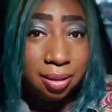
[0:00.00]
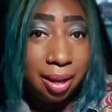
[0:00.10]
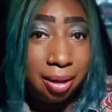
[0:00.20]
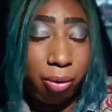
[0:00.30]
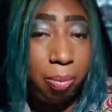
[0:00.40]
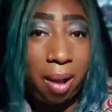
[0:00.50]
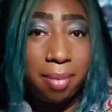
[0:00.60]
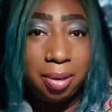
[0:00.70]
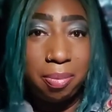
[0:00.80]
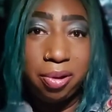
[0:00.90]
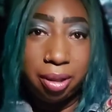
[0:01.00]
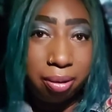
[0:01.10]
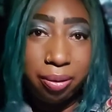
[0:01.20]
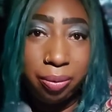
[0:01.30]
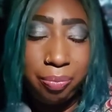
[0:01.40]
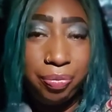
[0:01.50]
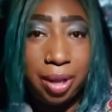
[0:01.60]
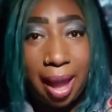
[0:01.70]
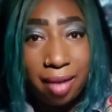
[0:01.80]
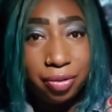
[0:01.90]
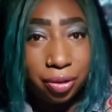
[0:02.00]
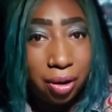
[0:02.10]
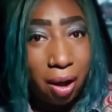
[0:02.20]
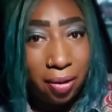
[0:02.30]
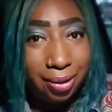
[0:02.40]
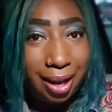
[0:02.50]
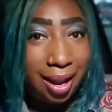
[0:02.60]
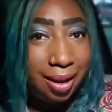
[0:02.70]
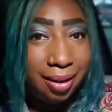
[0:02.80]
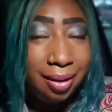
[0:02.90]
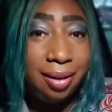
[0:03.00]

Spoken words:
that you were probably put through after a holiday.